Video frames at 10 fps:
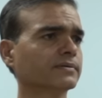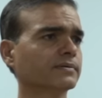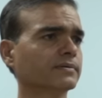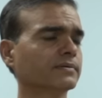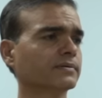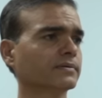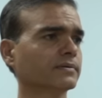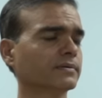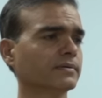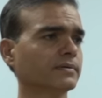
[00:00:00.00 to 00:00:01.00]

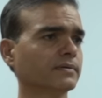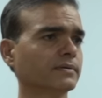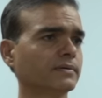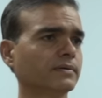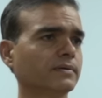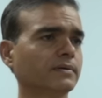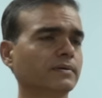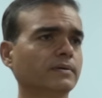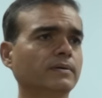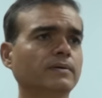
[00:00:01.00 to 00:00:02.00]

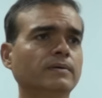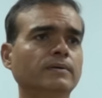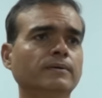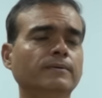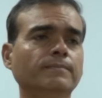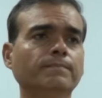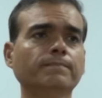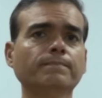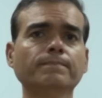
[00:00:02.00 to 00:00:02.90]
(no one is talking)